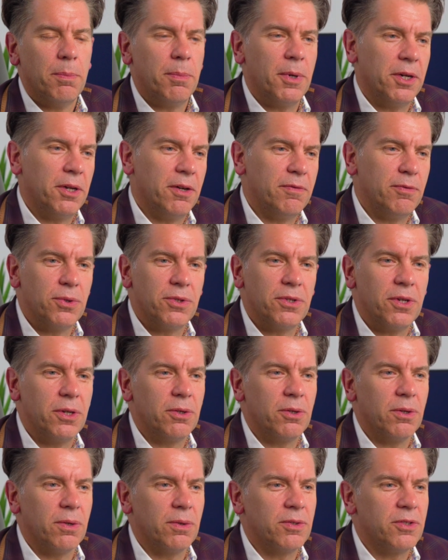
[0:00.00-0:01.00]
but I've also
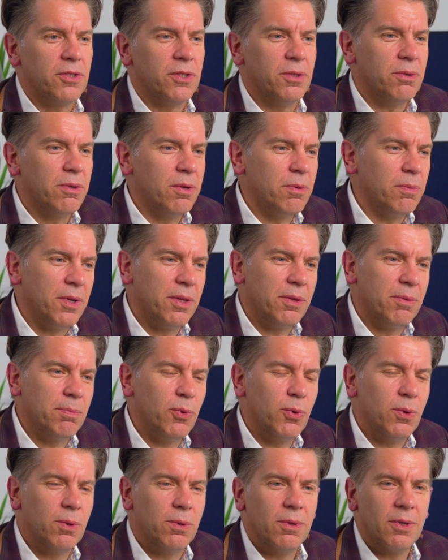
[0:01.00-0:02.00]
got children with
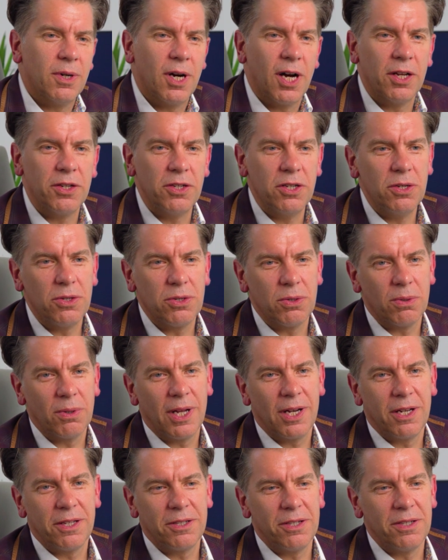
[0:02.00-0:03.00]
more unusual
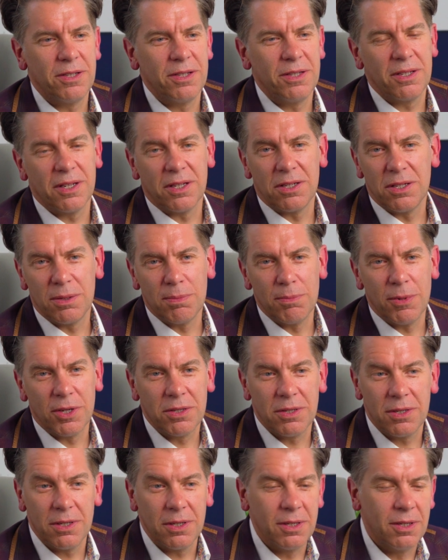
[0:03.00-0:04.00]
allergens such as
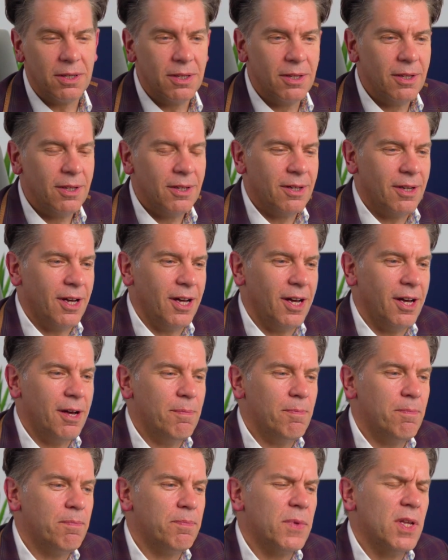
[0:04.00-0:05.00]
mustard,
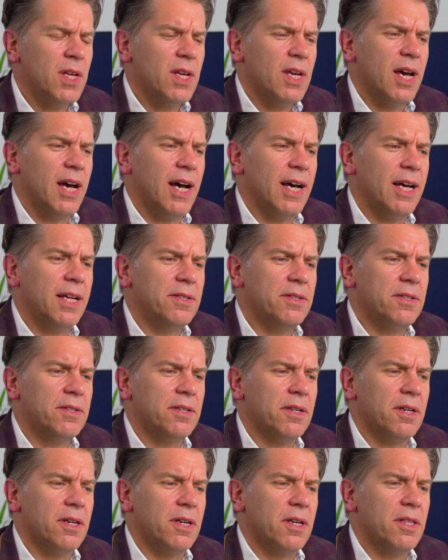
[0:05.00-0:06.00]
and
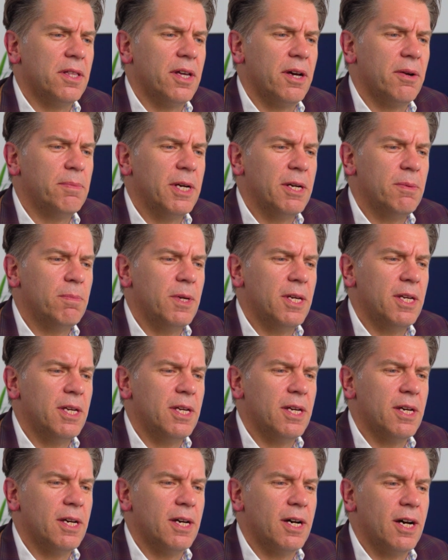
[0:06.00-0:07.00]
there may
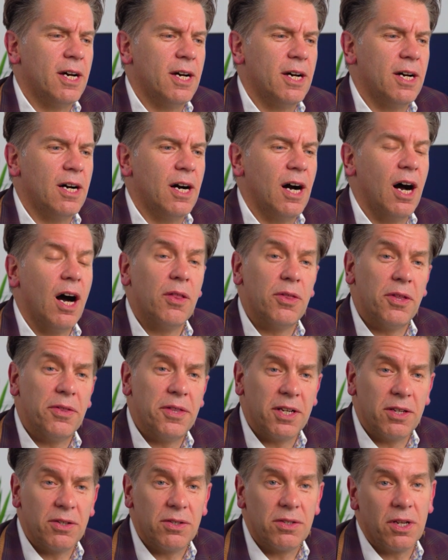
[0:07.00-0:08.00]
be other
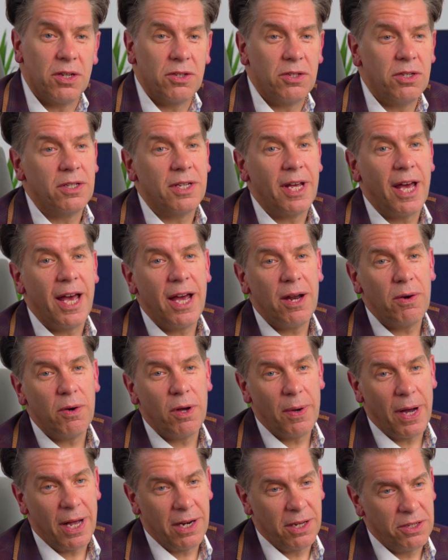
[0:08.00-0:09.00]
things such as
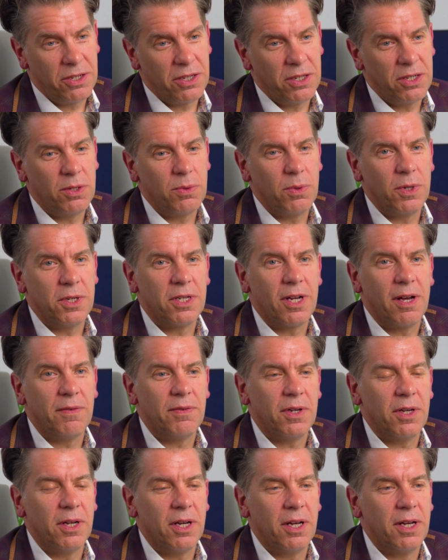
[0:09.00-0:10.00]
aeroallergens, which have
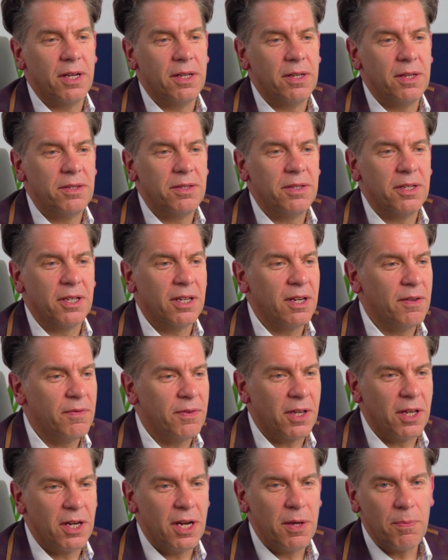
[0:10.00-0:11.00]
a
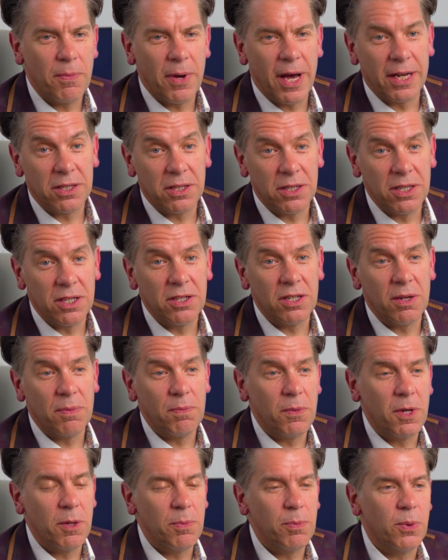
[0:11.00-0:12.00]
significant impact in some
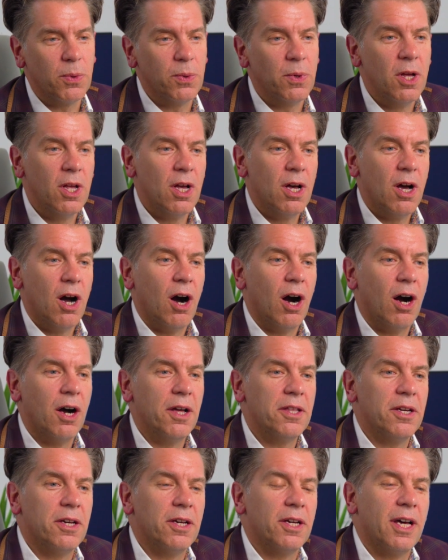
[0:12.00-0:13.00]
people,
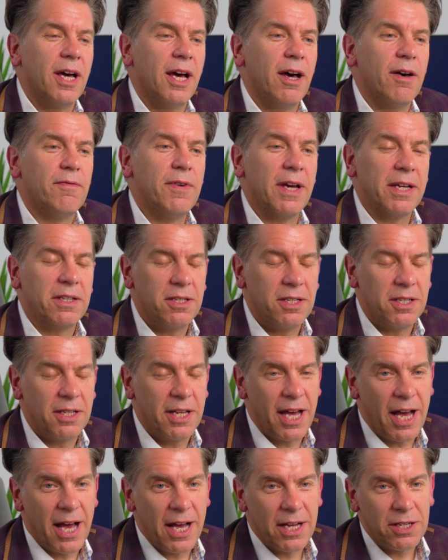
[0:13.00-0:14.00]
either affecting
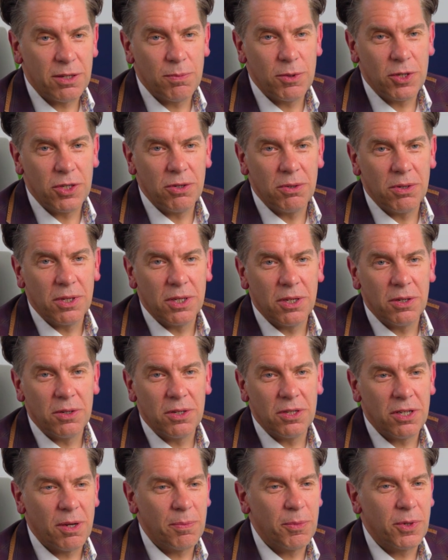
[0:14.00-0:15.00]
their asthma during the
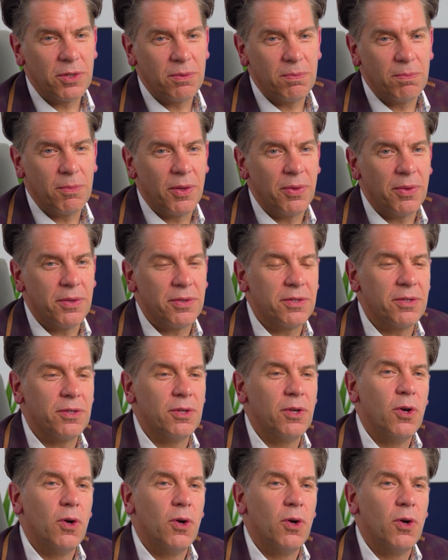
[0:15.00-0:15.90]
summer months,